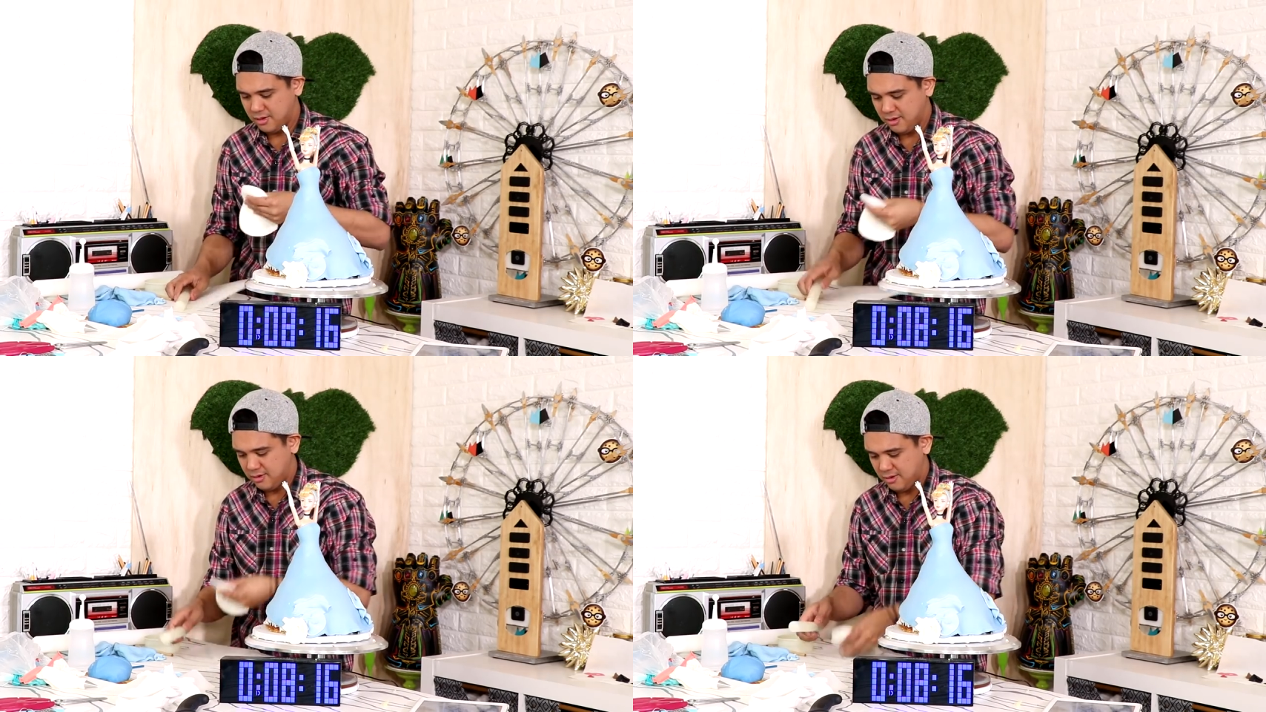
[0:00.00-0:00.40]

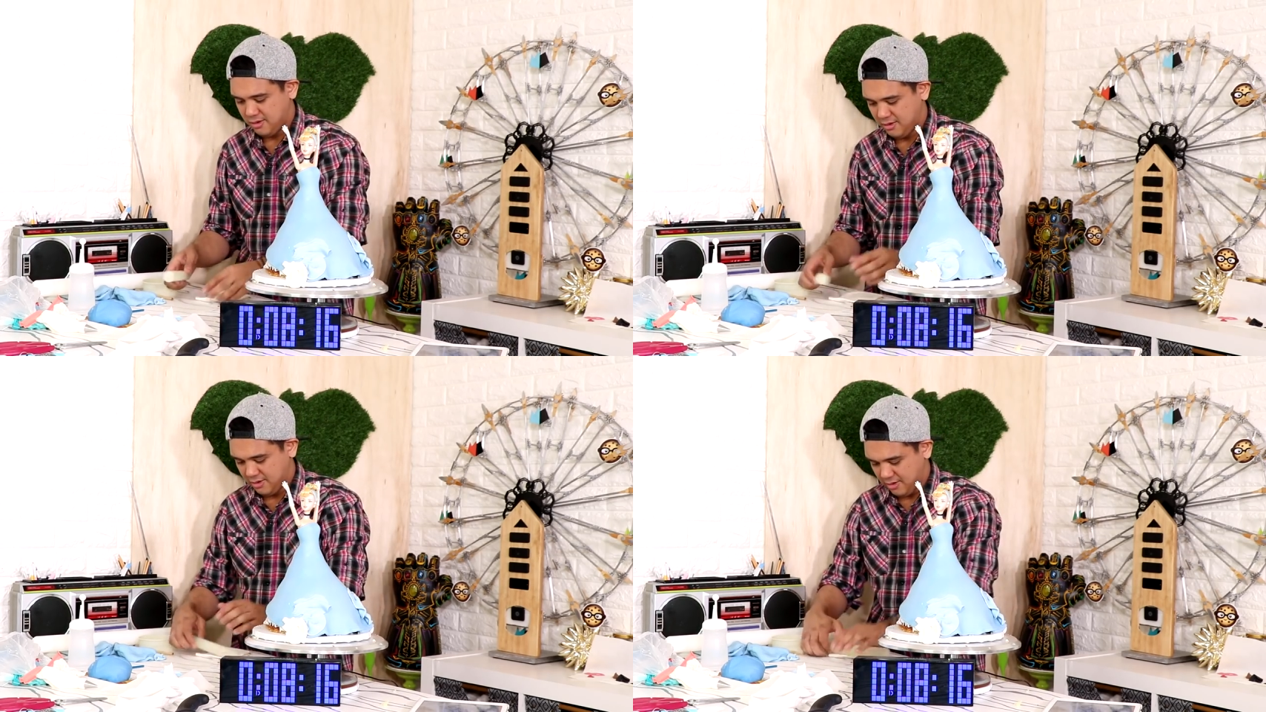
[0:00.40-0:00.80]

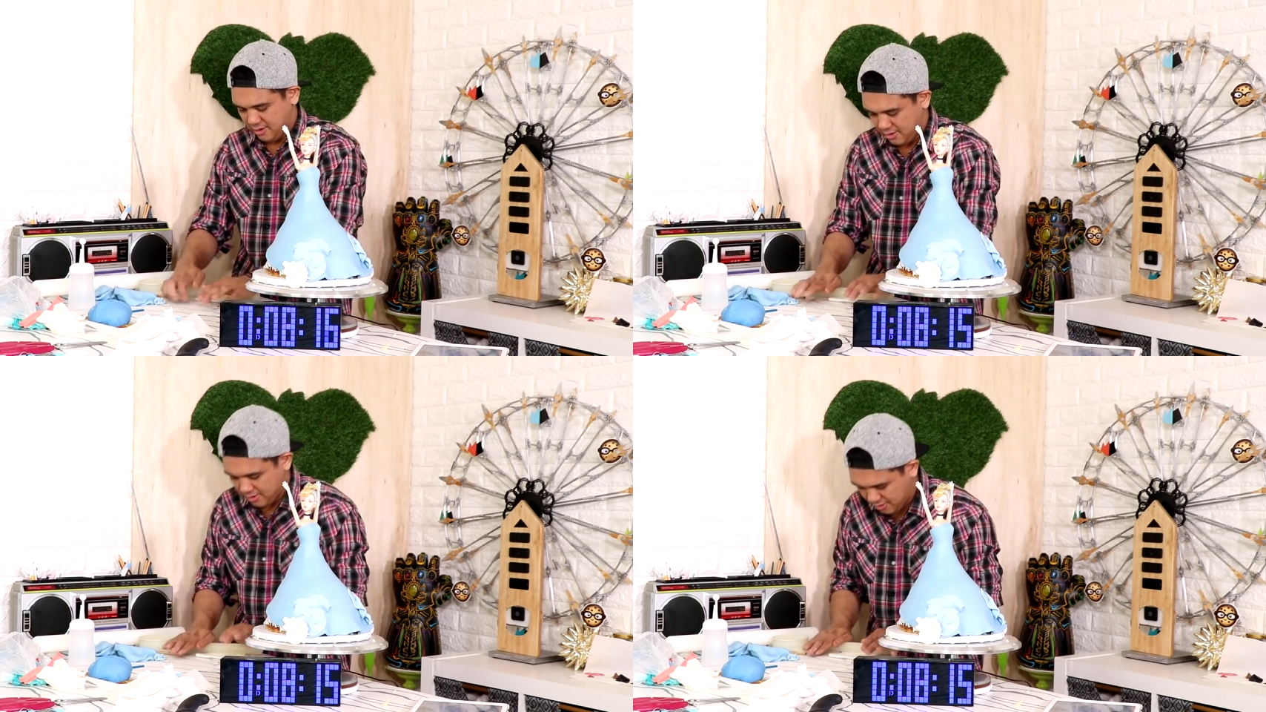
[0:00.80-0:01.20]

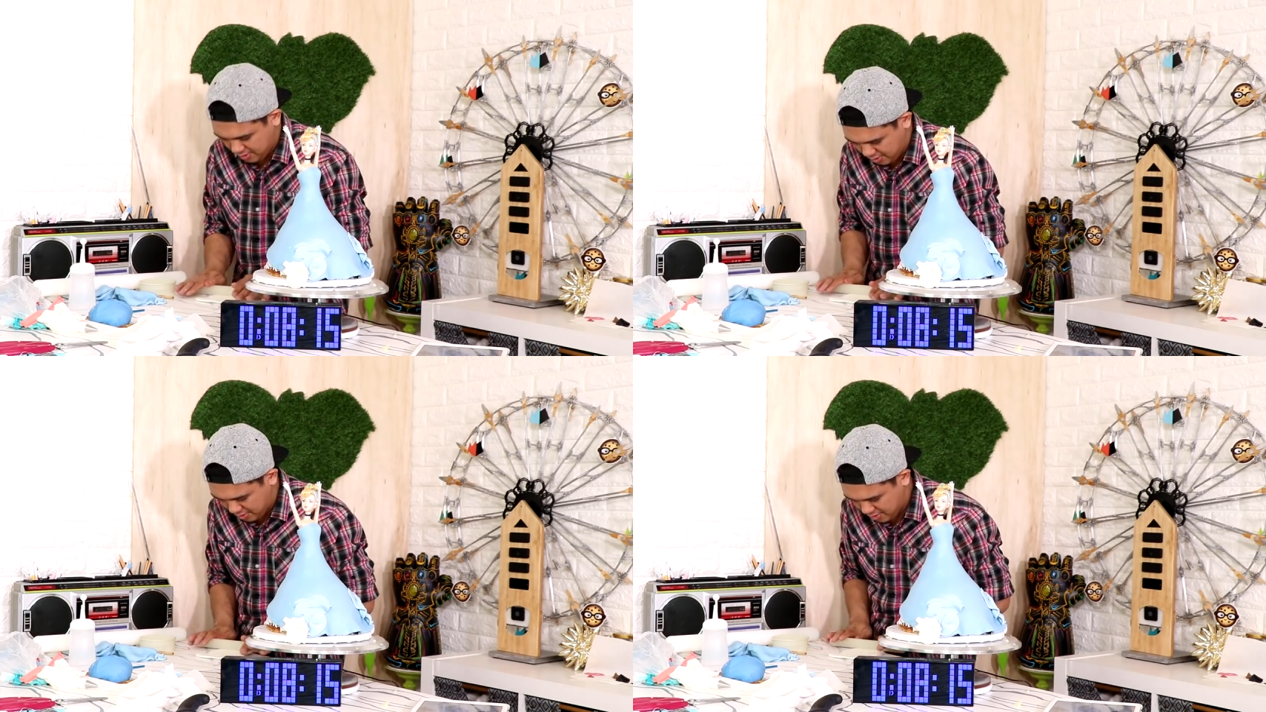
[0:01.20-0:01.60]

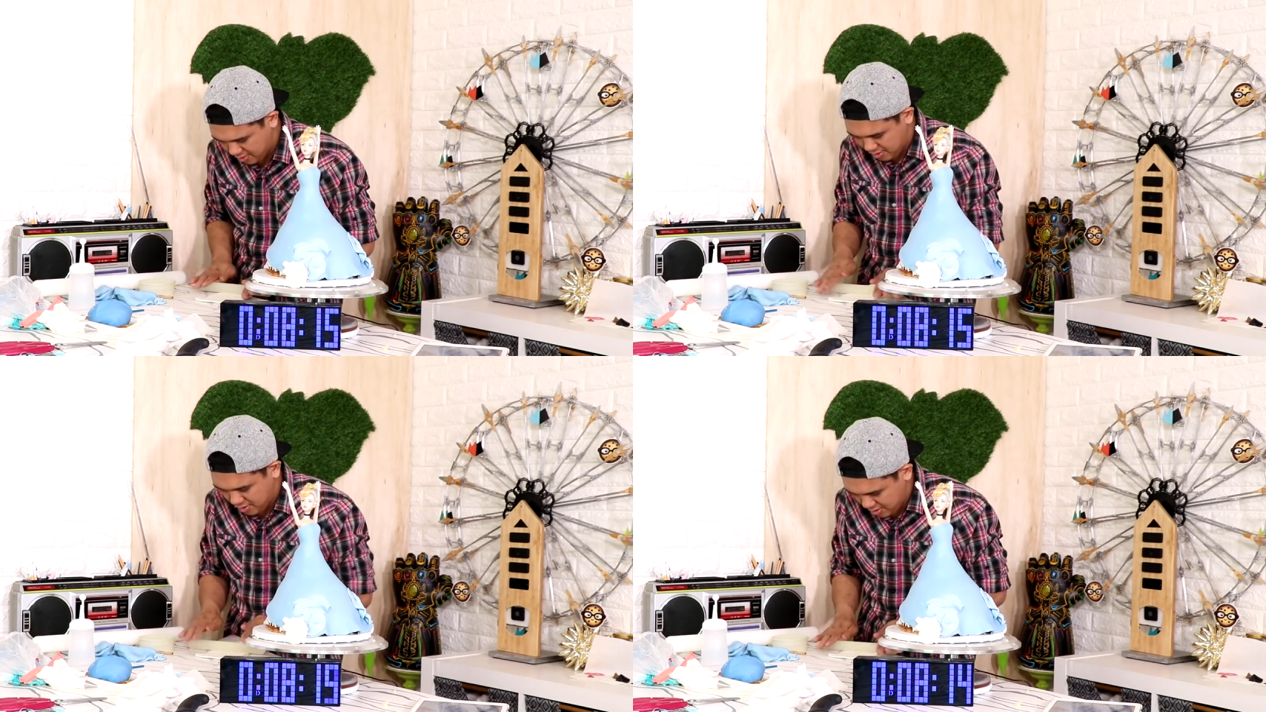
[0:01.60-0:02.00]

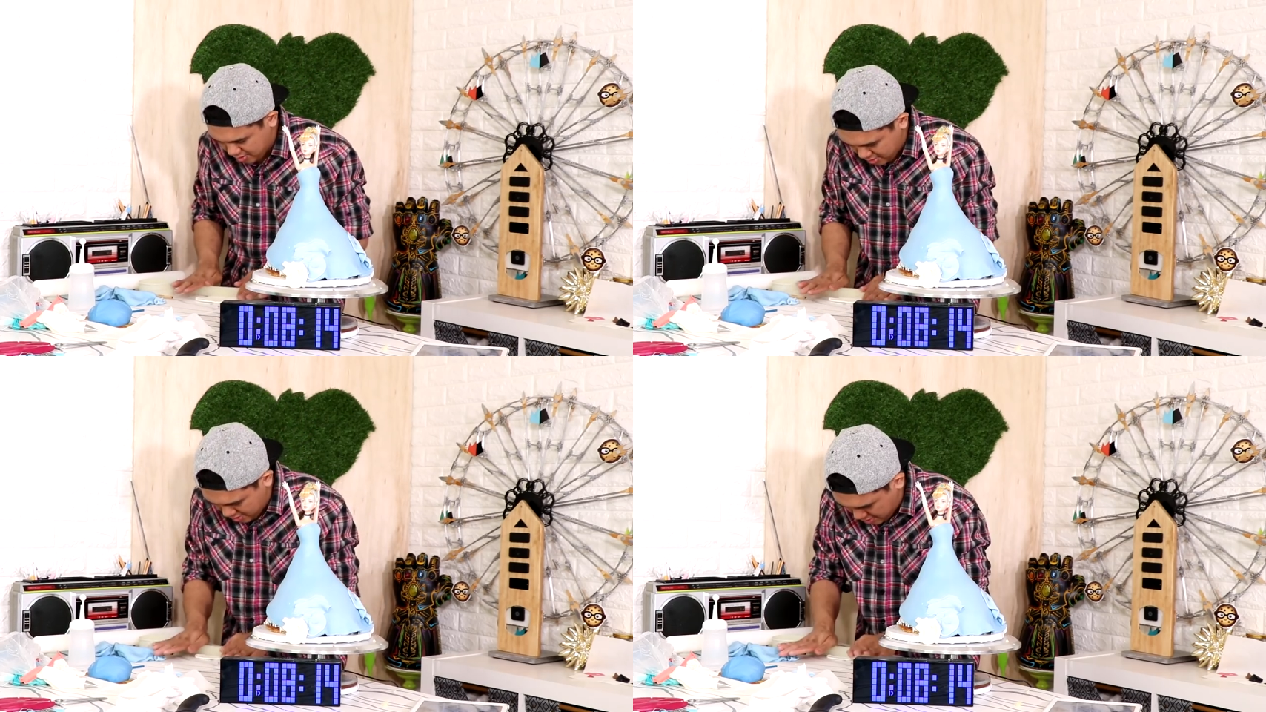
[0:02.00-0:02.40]

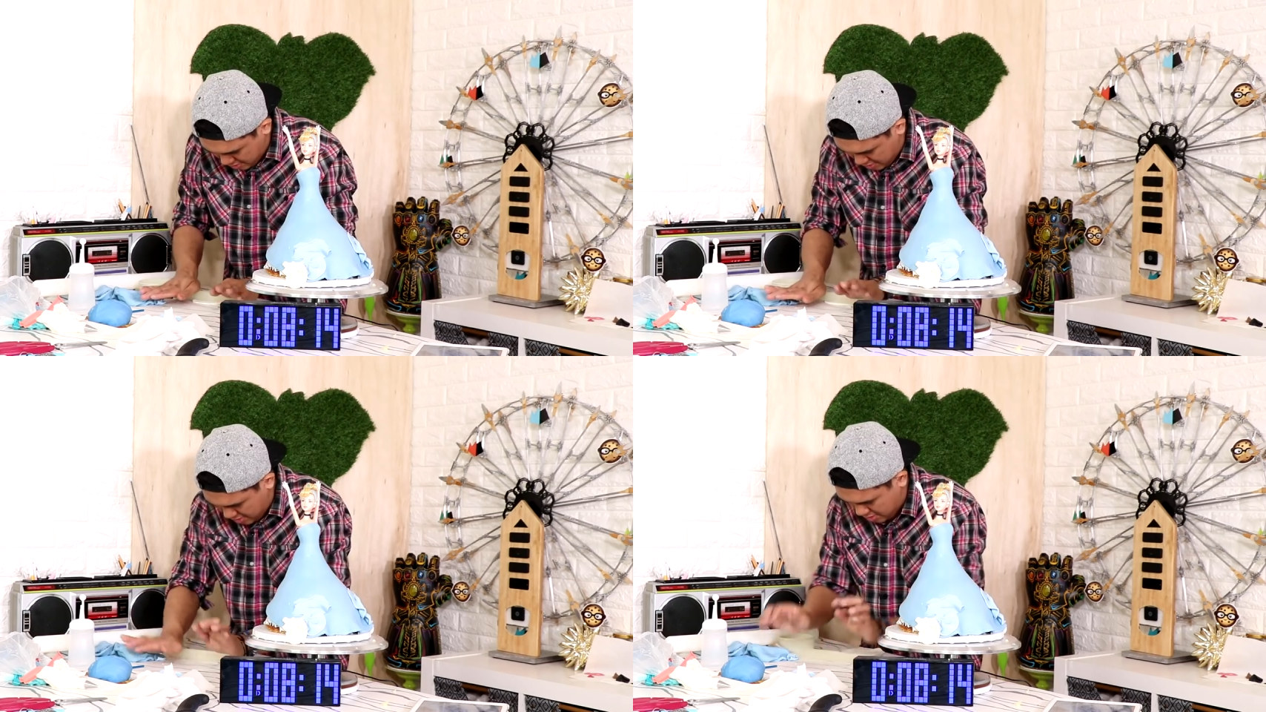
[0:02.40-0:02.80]

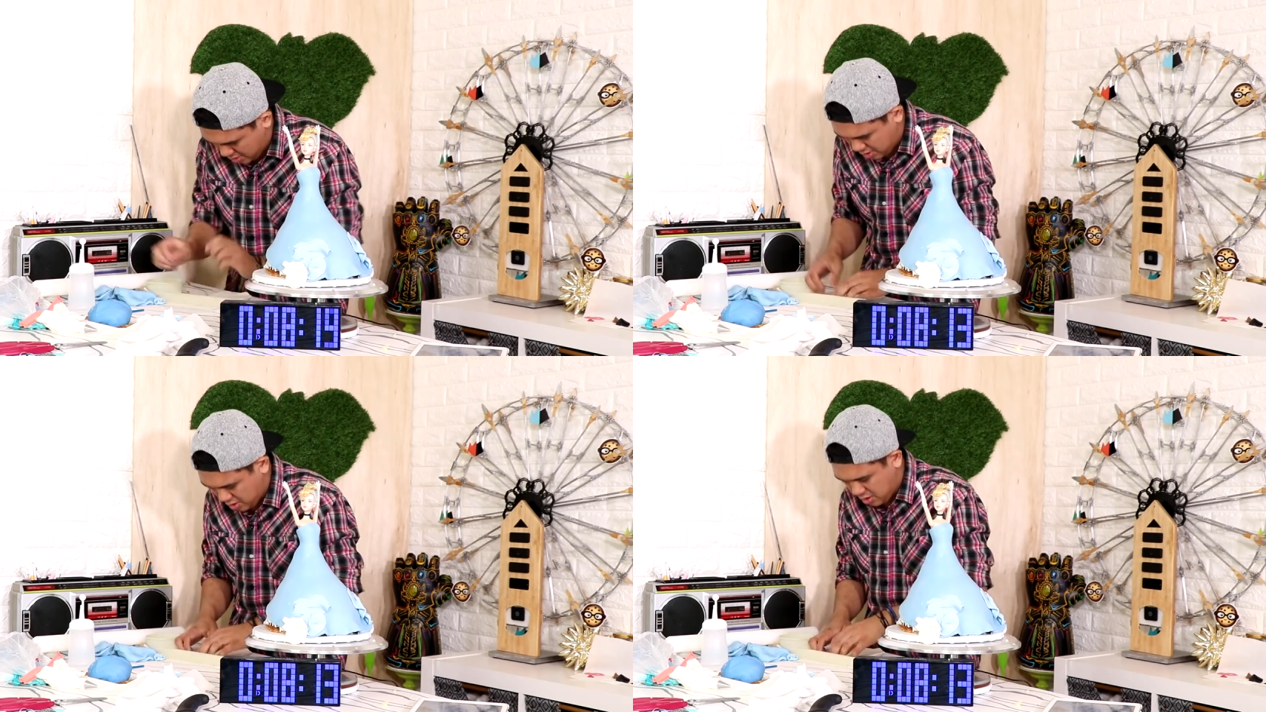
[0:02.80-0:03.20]

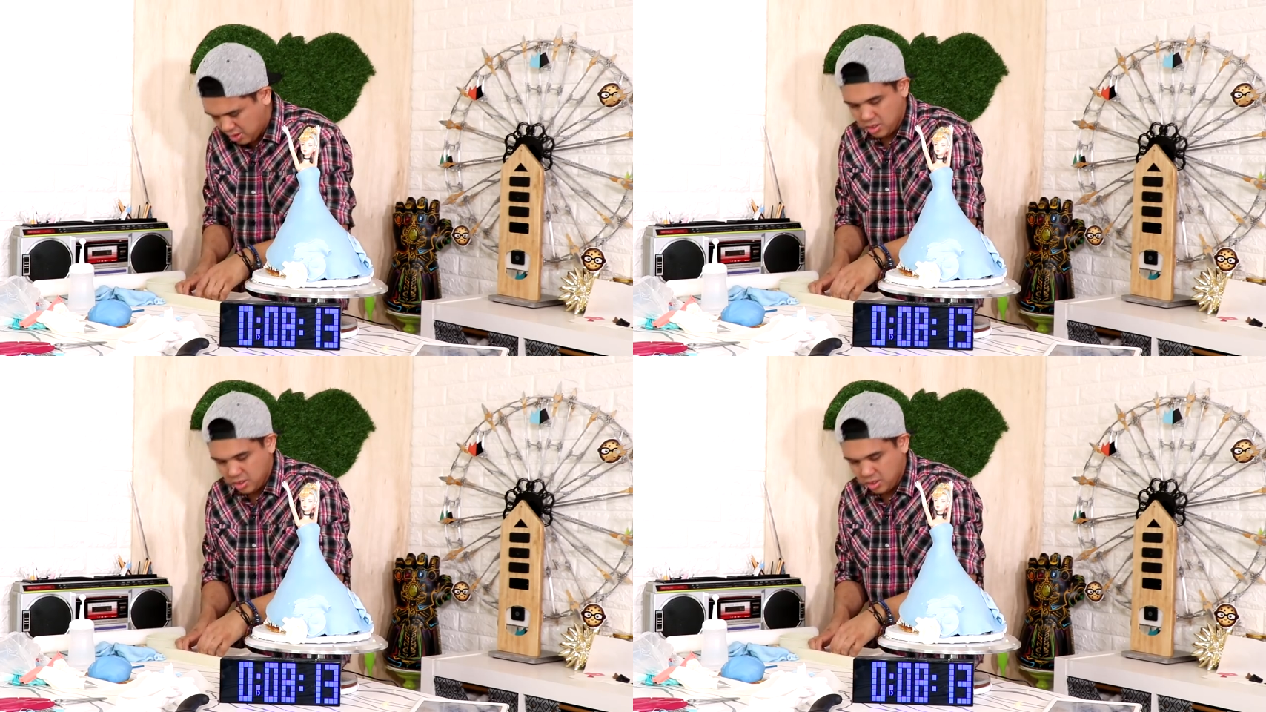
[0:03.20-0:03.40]
(no one is talking)